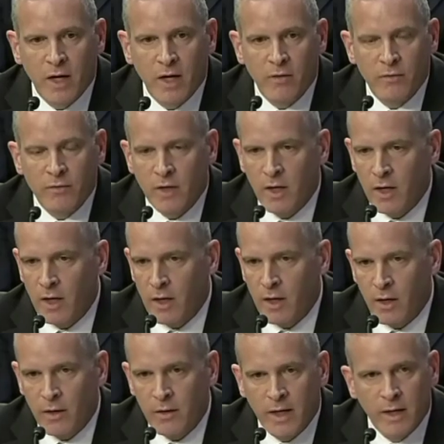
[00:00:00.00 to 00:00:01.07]
involved uh,
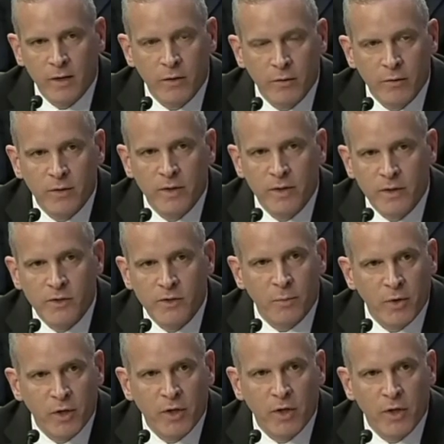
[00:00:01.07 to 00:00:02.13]
are handled through the
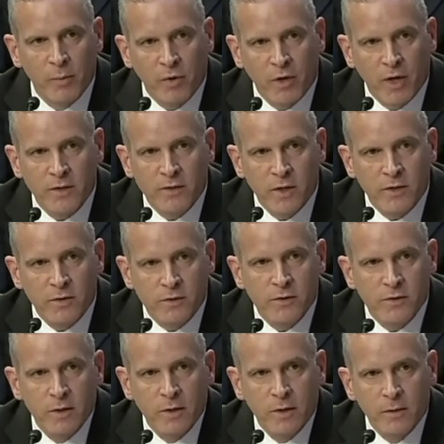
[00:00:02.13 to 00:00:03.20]
disciplinary process.